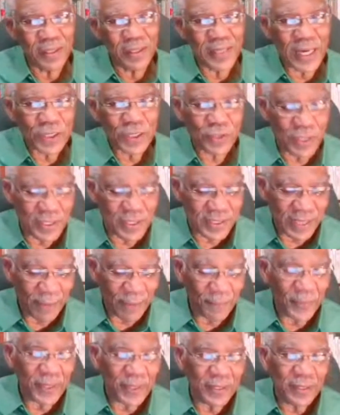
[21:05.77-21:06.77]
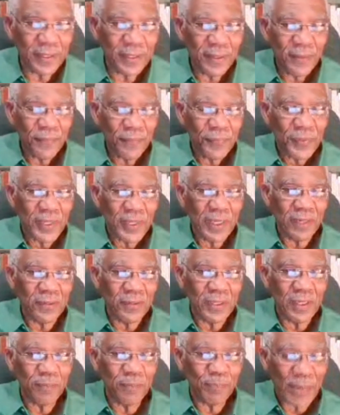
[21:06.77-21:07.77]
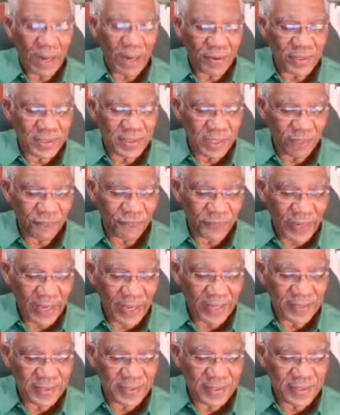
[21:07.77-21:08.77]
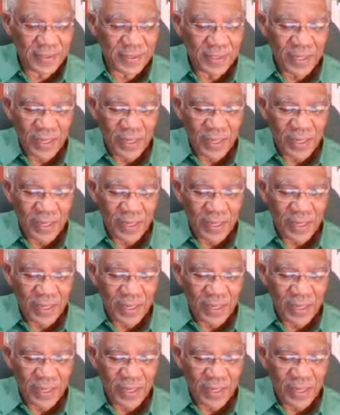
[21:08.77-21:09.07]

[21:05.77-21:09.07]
National Assembly in Paris, in France.